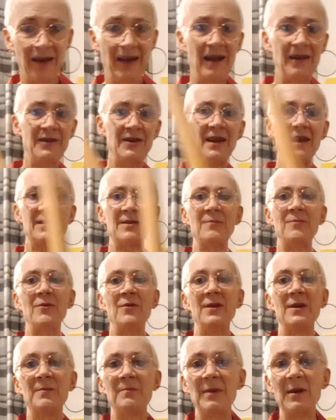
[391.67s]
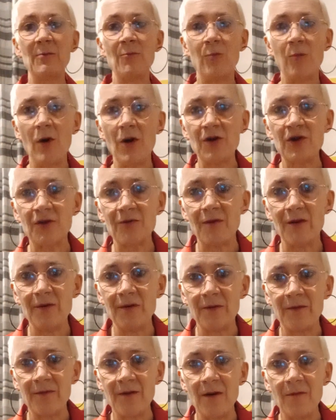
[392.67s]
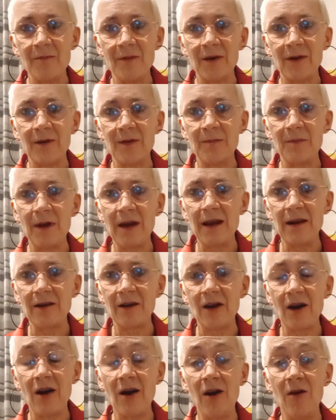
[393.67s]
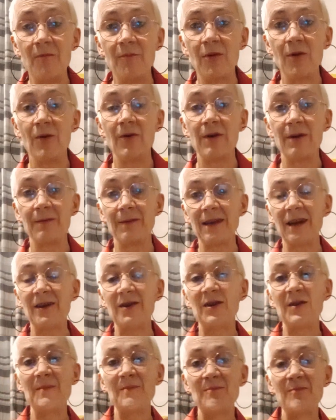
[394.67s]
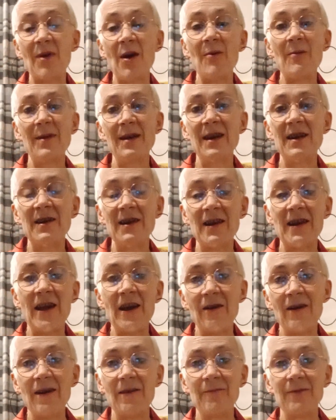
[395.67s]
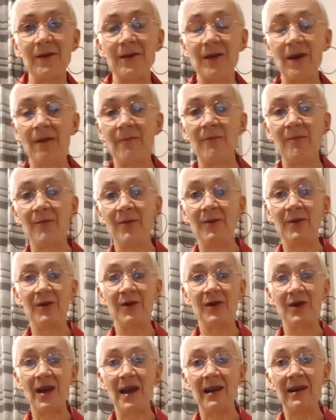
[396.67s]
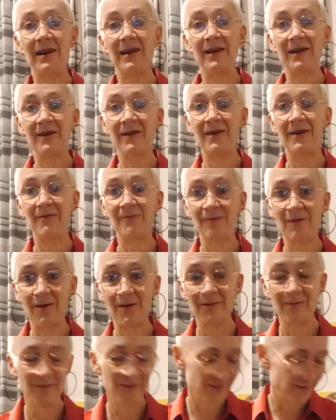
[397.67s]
I actually had to put this big washer on the front because being cardboard, it was actually bowing in and out every time I put the jack lead in, right?